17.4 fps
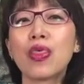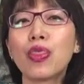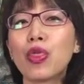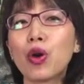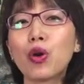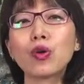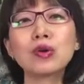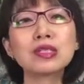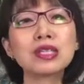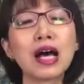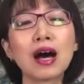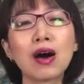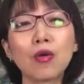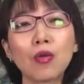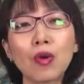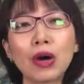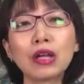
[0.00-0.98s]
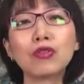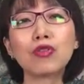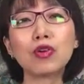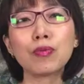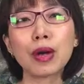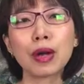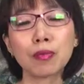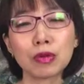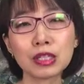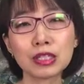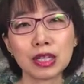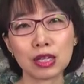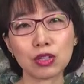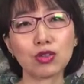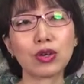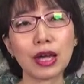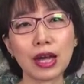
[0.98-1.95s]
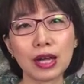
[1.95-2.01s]
those are wonderful memories that
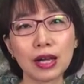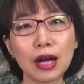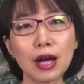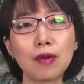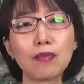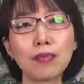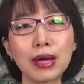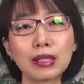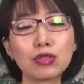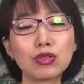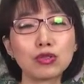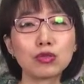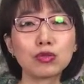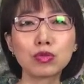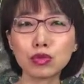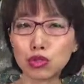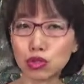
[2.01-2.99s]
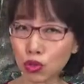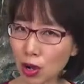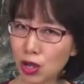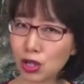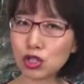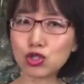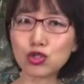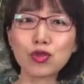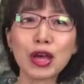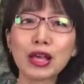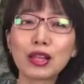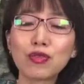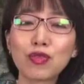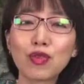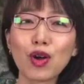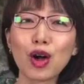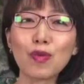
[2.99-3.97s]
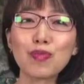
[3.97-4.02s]
you can come back to draw strength
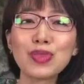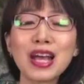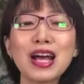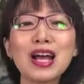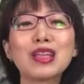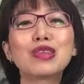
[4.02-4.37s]
from,